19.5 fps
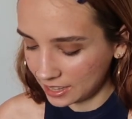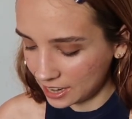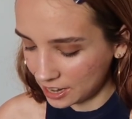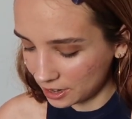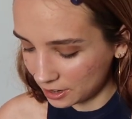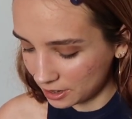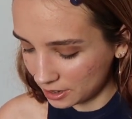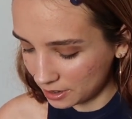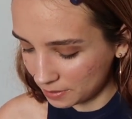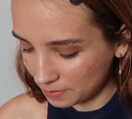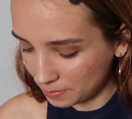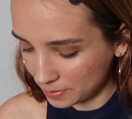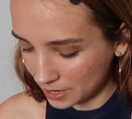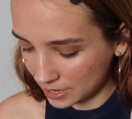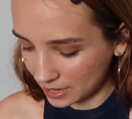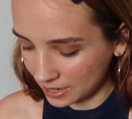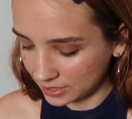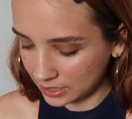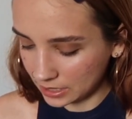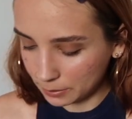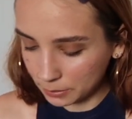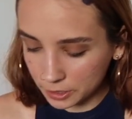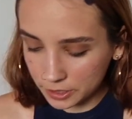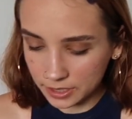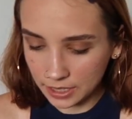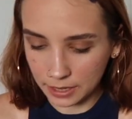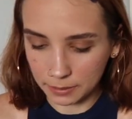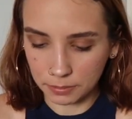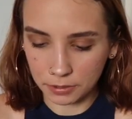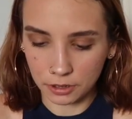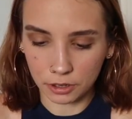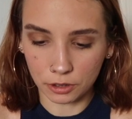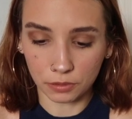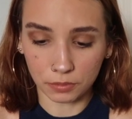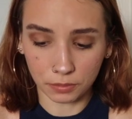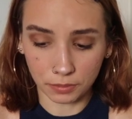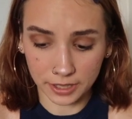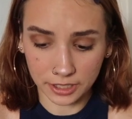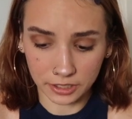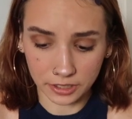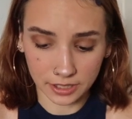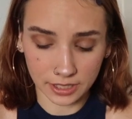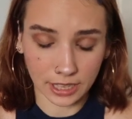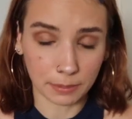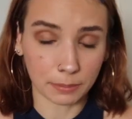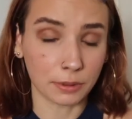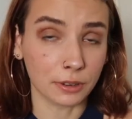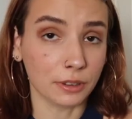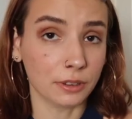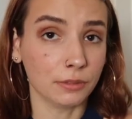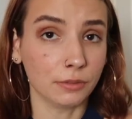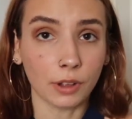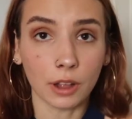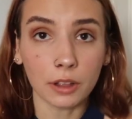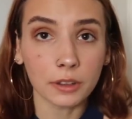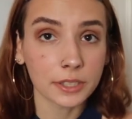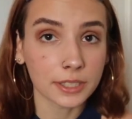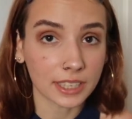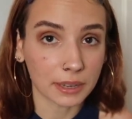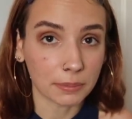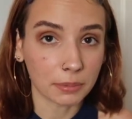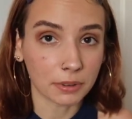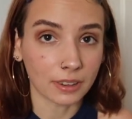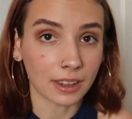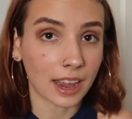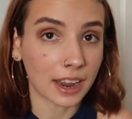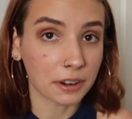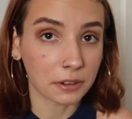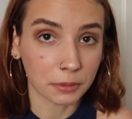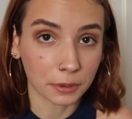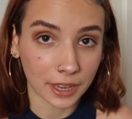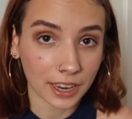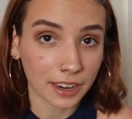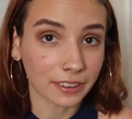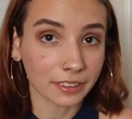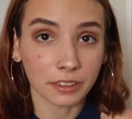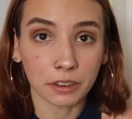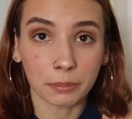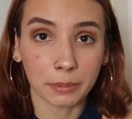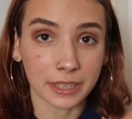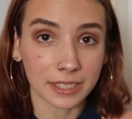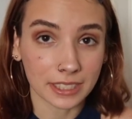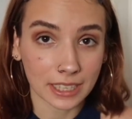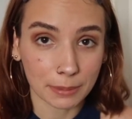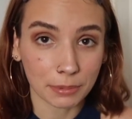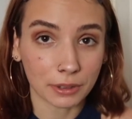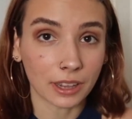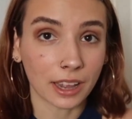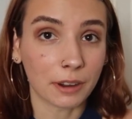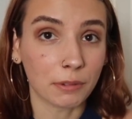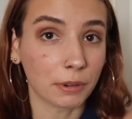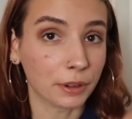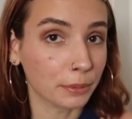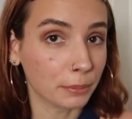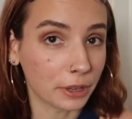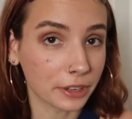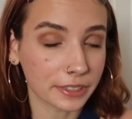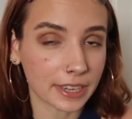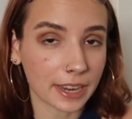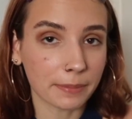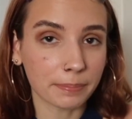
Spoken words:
They're my summer staple, winter staple, fall staple. I don't care. They're my staple. I wear them all the